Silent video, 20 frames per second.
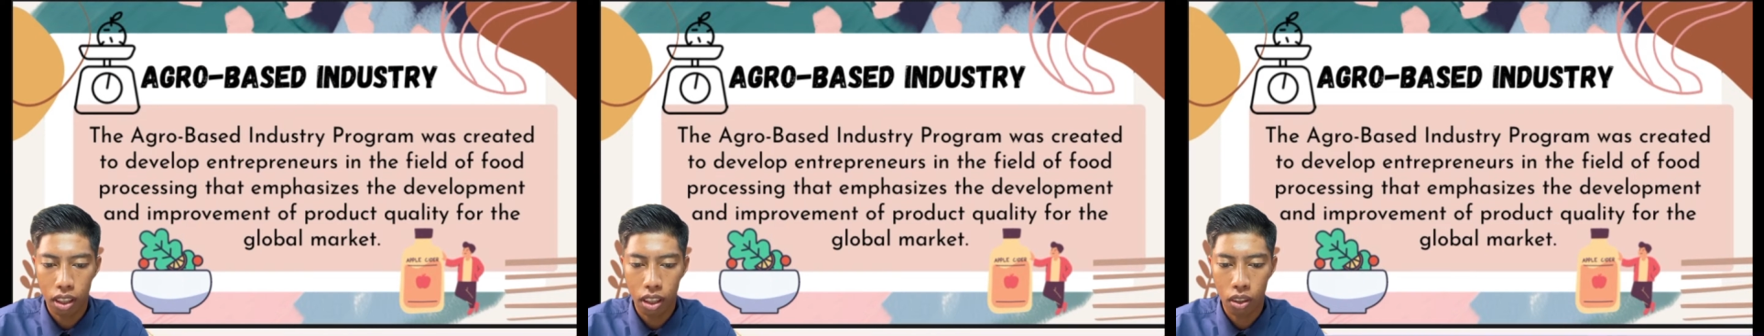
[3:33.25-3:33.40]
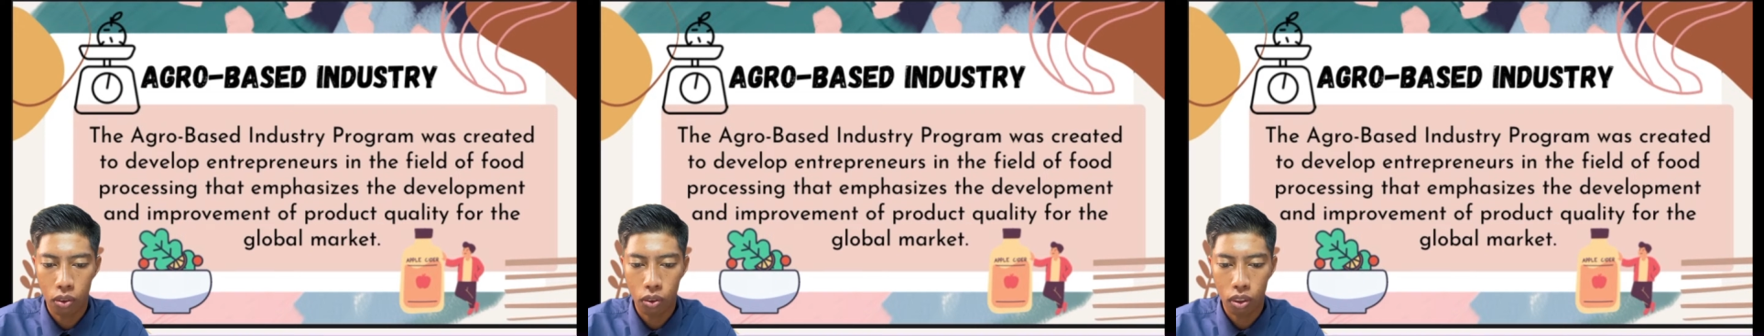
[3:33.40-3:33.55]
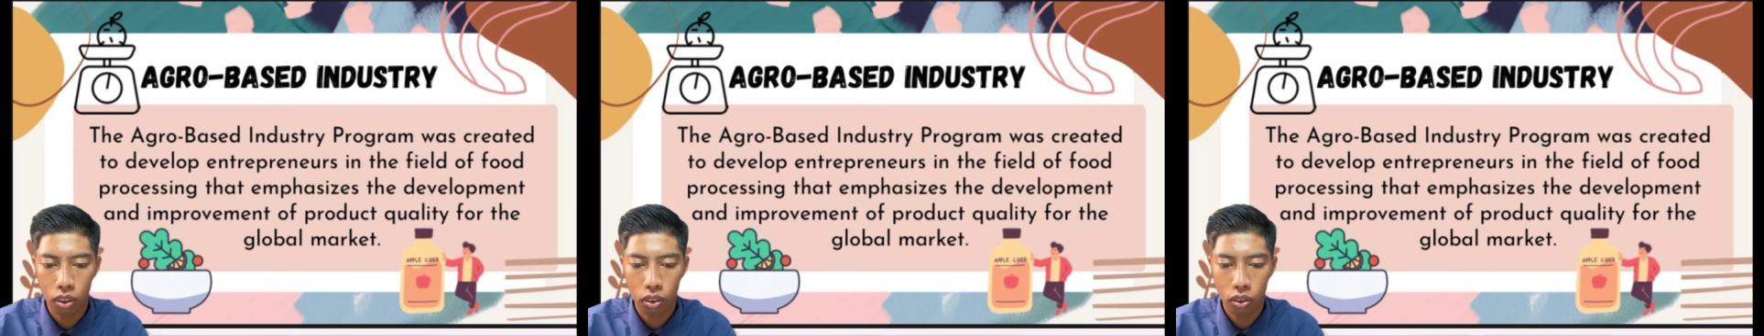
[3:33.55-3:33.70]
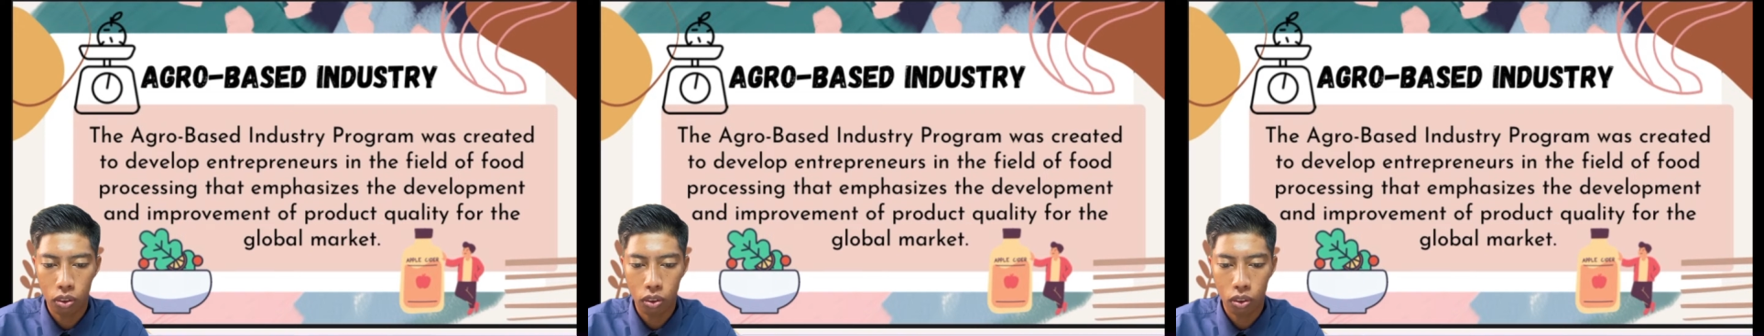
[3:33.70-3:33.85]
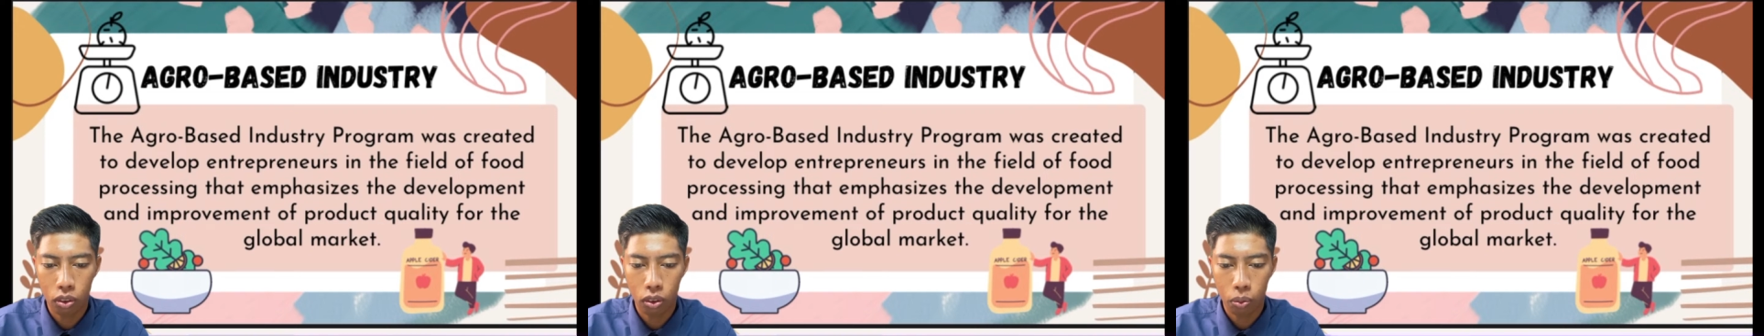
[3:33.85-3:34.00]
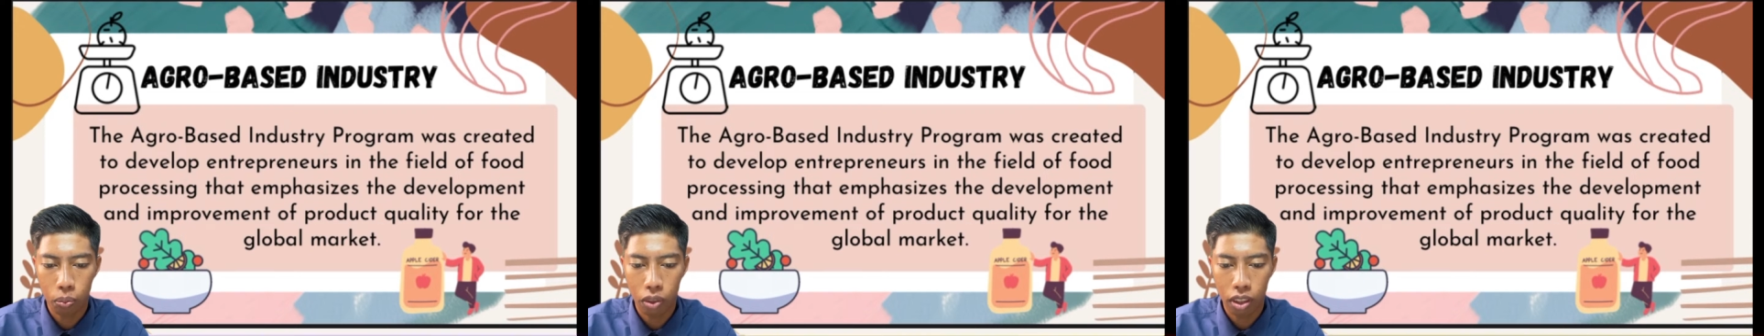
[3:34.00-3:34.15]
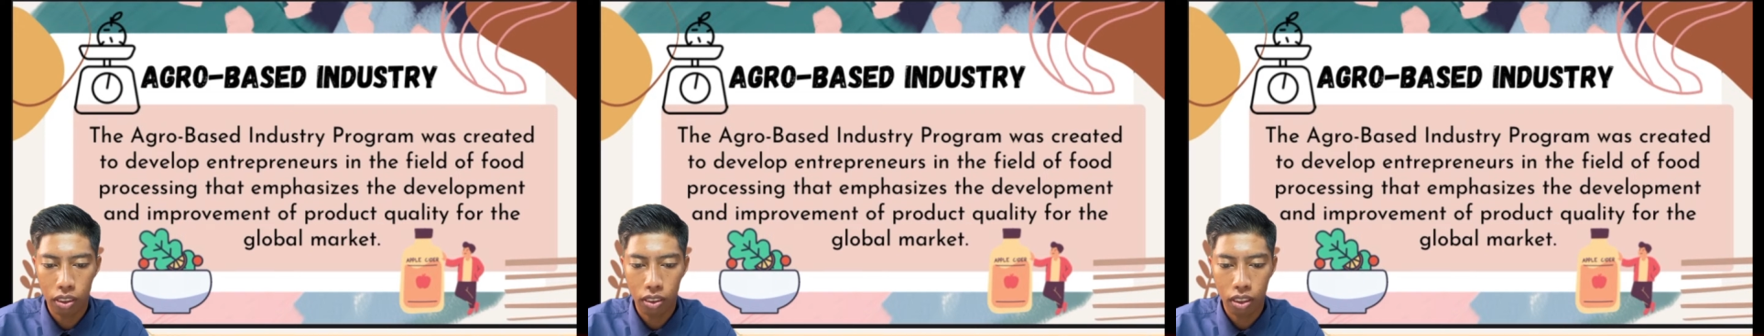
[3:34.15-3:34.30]

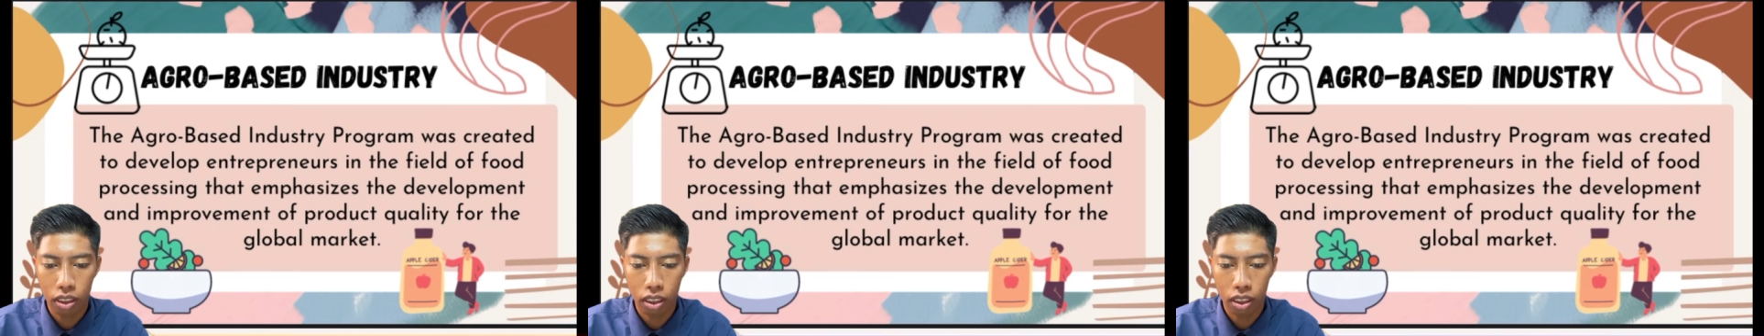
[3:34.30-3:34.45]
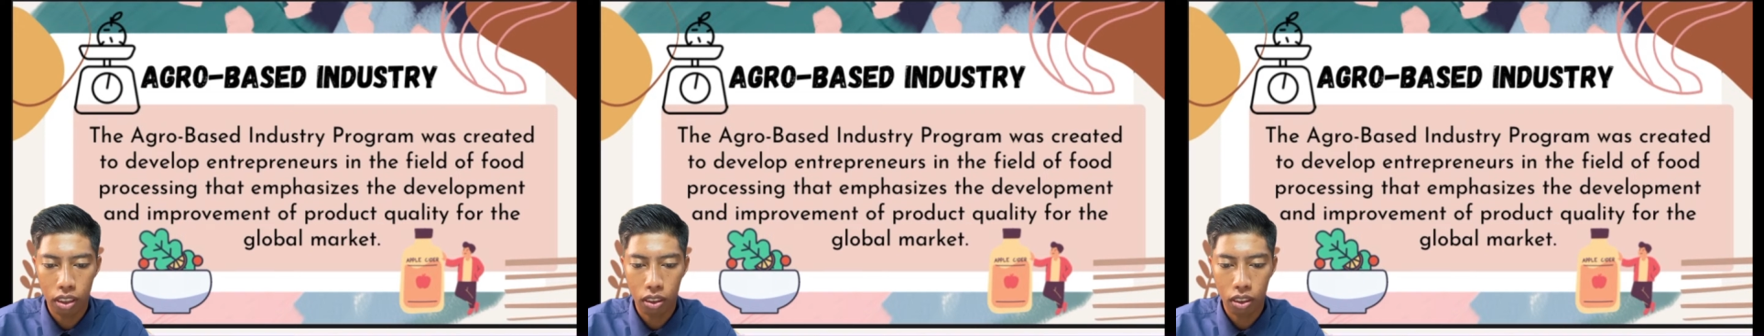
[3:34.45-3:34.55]
agriculture-basic